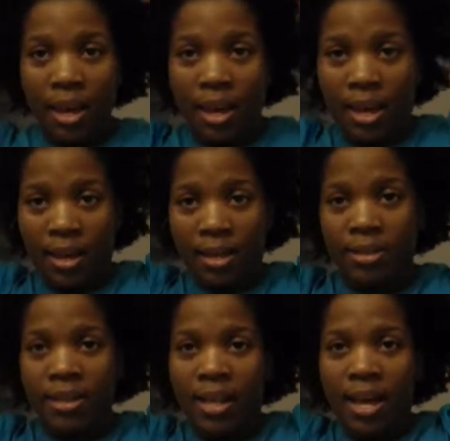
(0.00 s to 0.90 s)

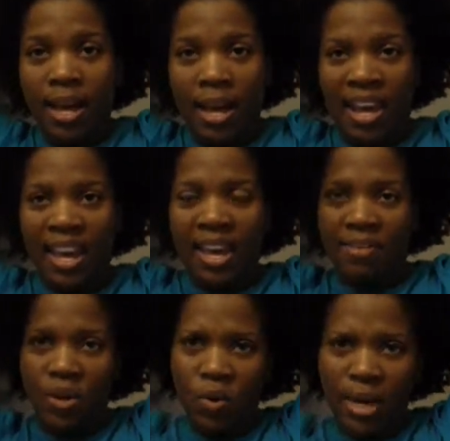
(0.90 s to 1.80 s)
and I
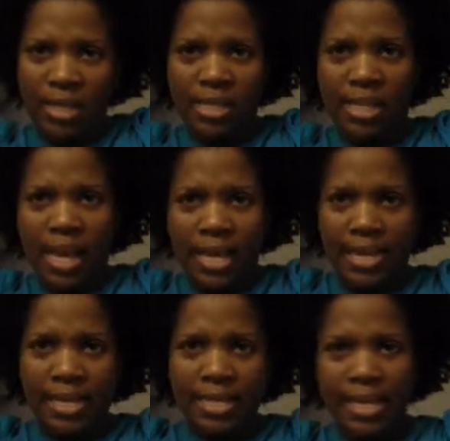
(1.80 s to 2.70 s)
haven't quite
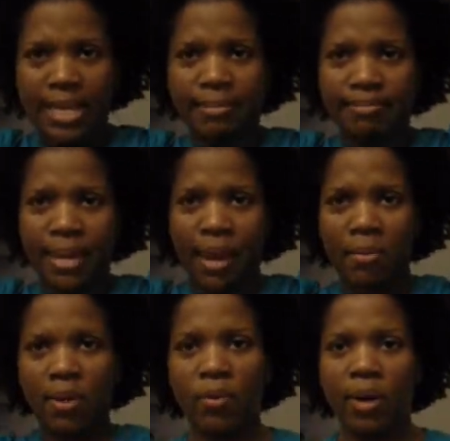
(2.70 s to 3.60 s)
decided
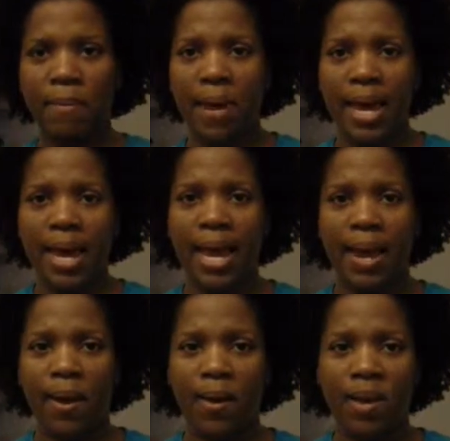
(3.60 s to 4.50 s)
how I'm going to wear my
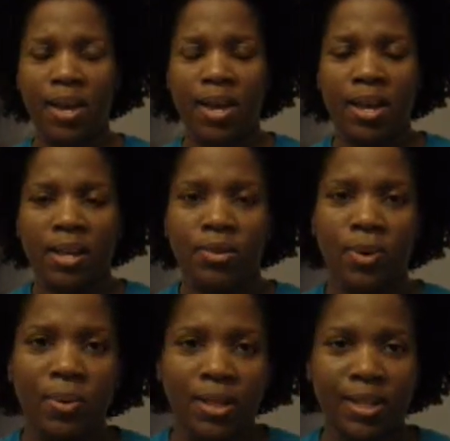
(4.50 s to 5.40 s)
hair.
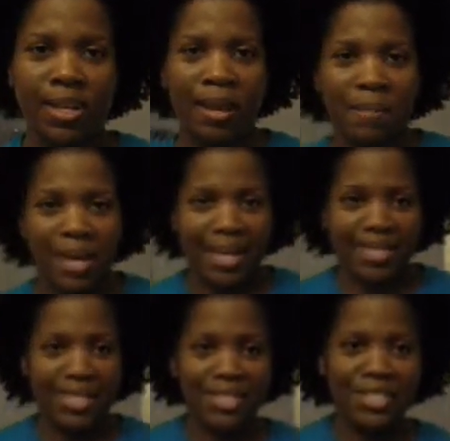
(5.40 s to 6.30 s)
Do I want to look like
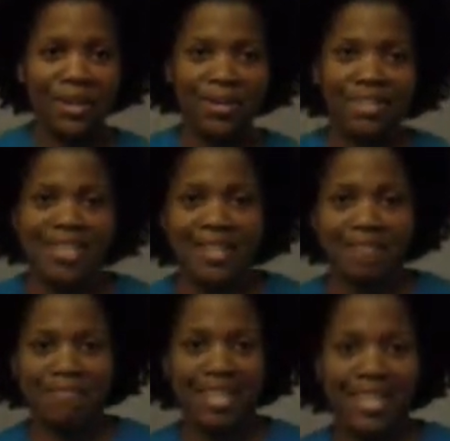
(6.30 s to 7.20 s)
my
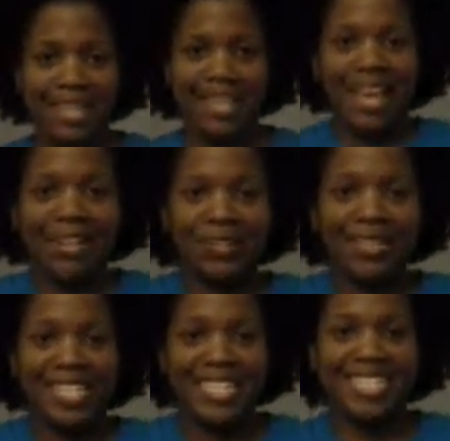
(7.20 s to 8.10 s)
t-shirt, me
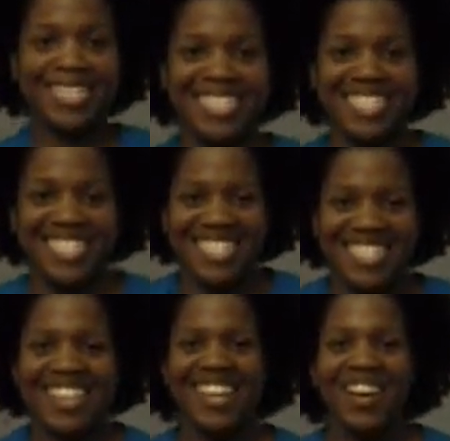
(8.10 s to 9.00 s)
naturally,
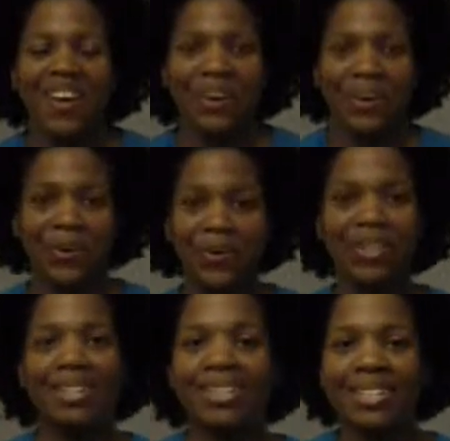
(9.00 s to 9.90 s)

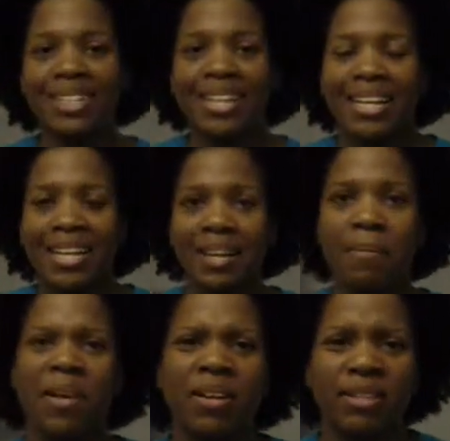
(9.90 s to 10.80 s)
or
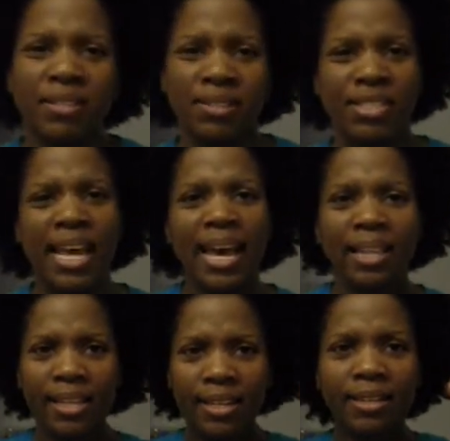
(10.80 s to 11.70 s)
am I going to
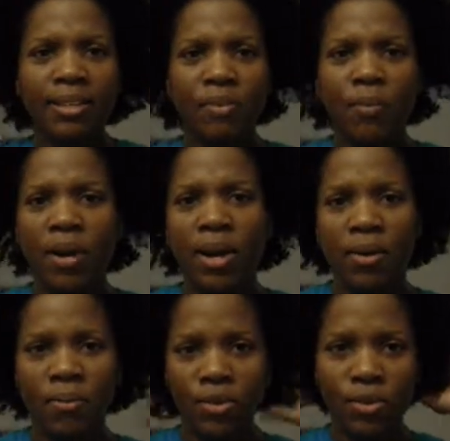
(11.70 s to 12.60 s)
style it a different
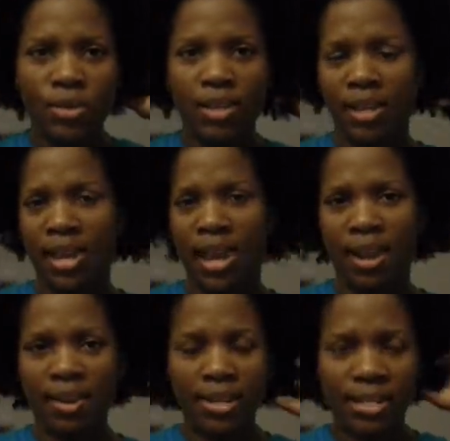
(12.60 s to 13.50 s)
way using
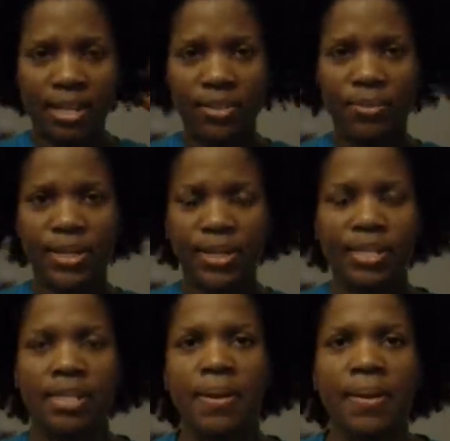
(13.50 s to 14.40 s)
hair accessories?